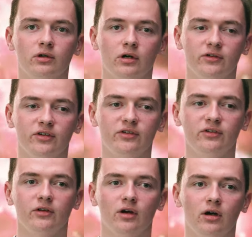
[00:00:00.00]

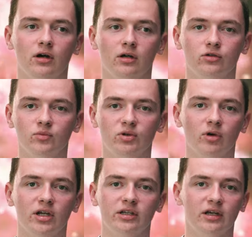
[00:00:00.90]
this to be
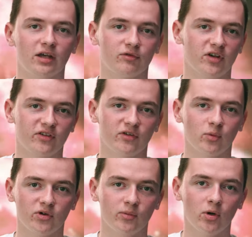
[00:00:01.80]
ready as fast as
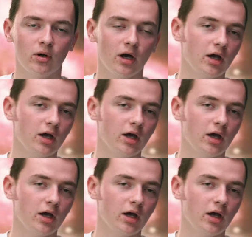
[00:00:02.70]
possible.